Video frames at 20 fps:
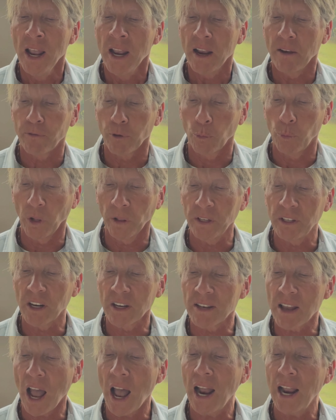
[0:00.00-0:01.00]
If you're willing to
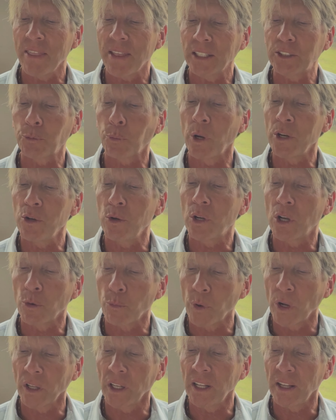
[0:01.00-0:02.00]
die, that's when you can
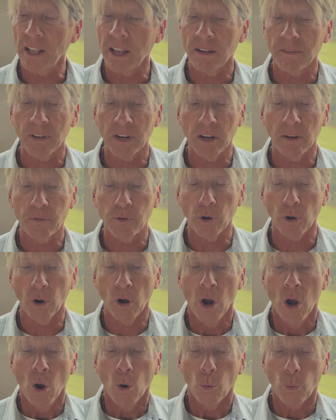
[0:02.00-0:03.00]
really live. And if
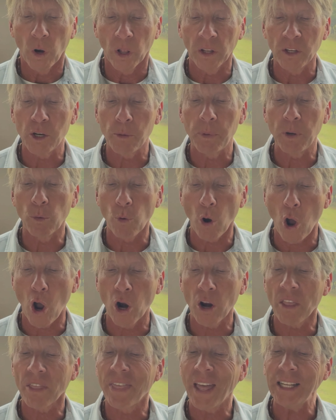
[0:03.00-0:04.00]
you're willing to be
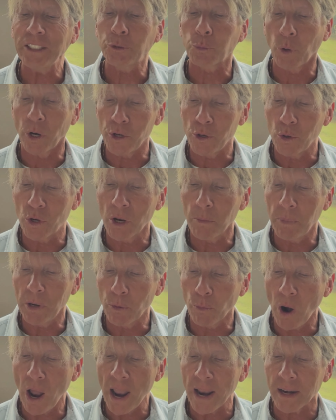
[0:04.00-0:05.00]
wrong, that's when you can be
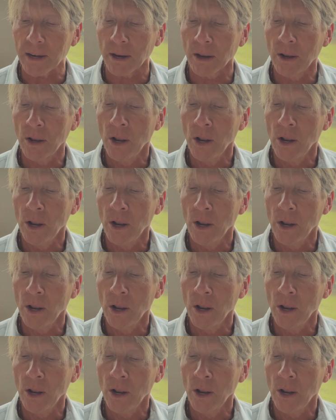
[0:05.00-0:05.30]
right.